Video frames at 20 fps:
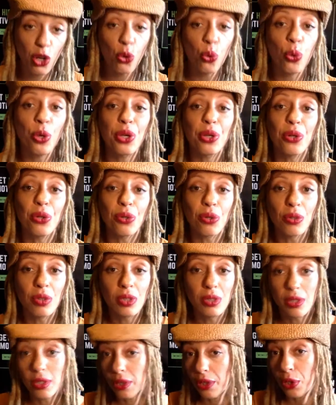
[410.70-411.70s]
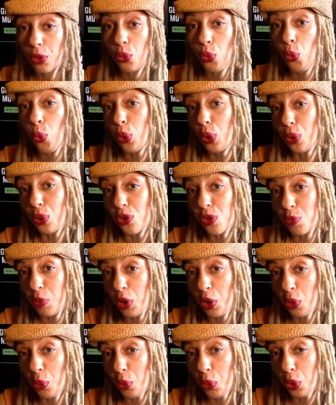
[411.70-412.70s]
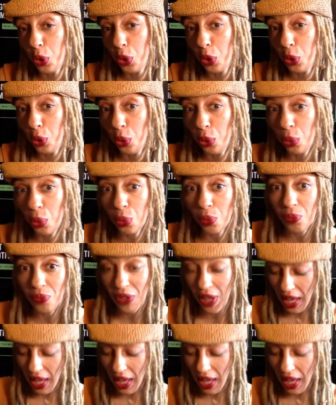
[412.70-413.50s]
Quill. Quill spelled with a Q.